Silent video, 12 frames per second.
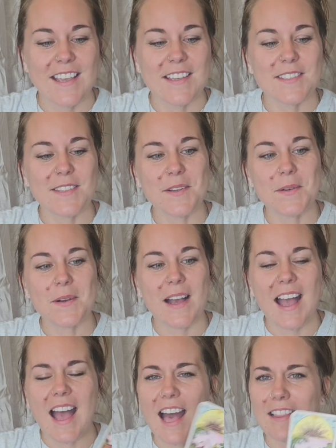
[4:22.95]
So
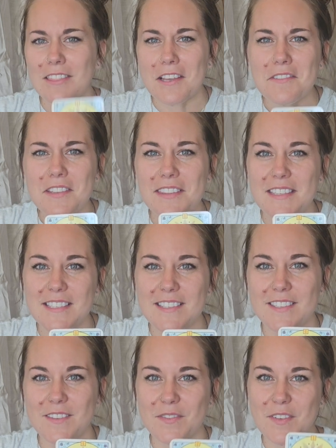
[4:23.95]
I love that this
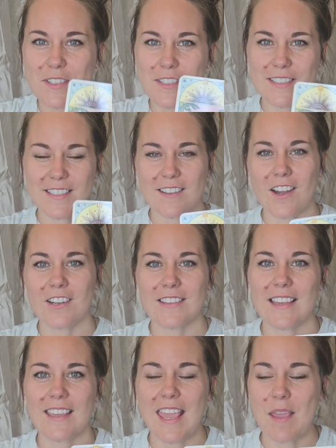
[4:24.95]
is the first card
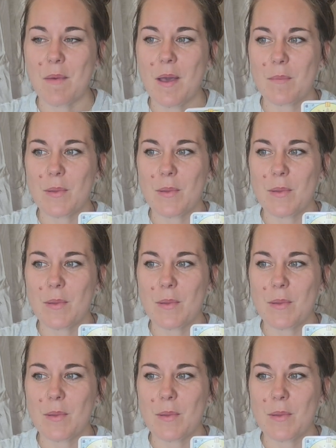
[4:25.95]
that came up,